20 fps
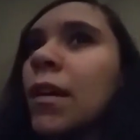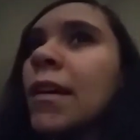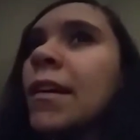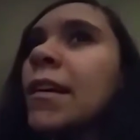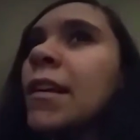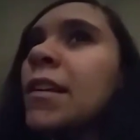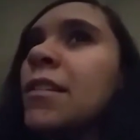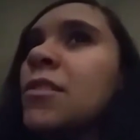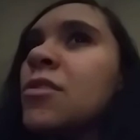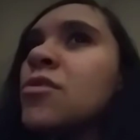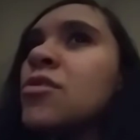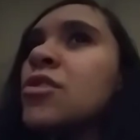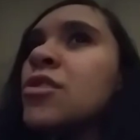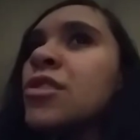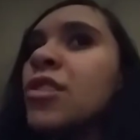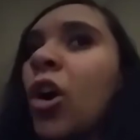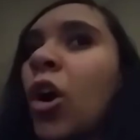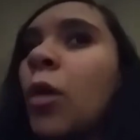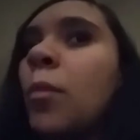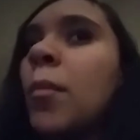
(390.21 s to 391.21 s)
I gotta do
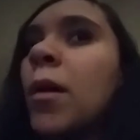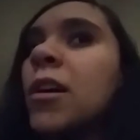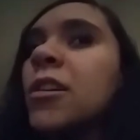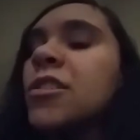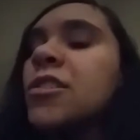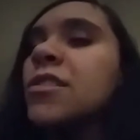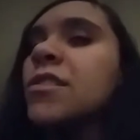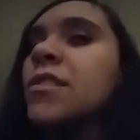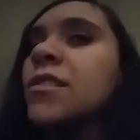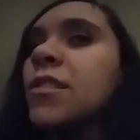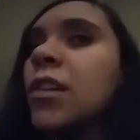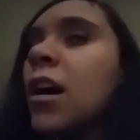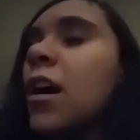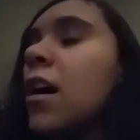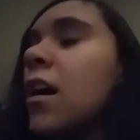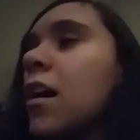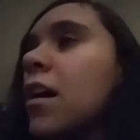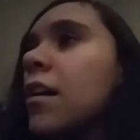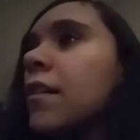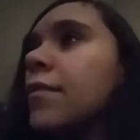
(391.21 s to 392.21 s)
so much
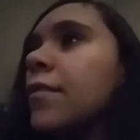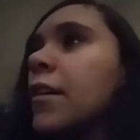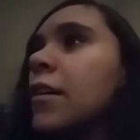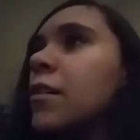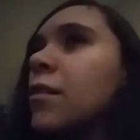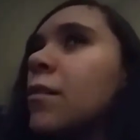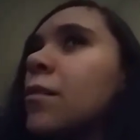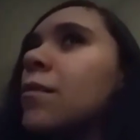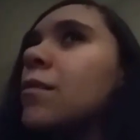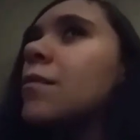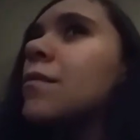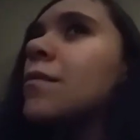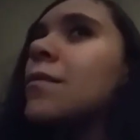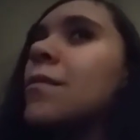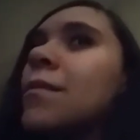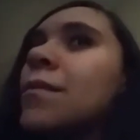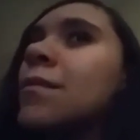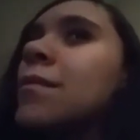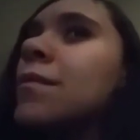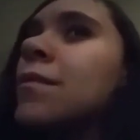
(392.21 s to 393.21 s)
stuff. I don't.
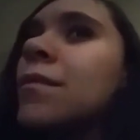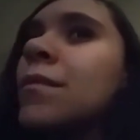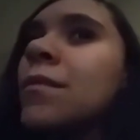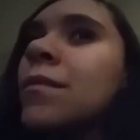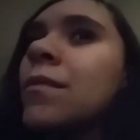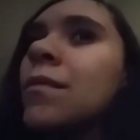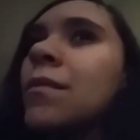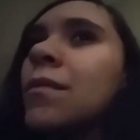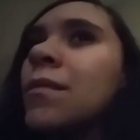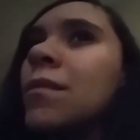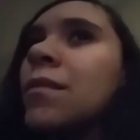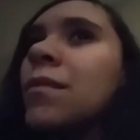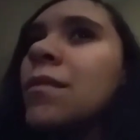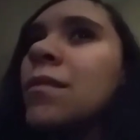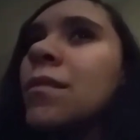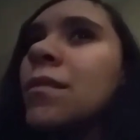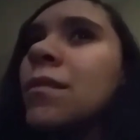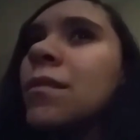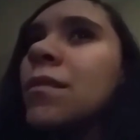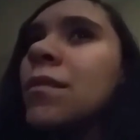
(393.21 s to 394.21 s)

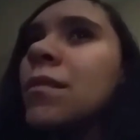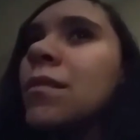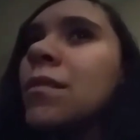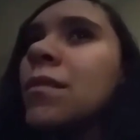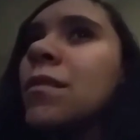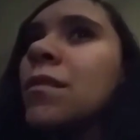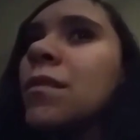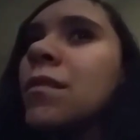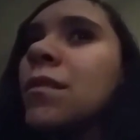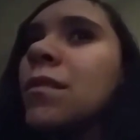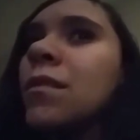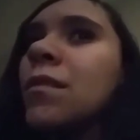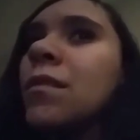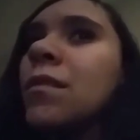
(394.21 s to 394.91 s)
Why would we do that?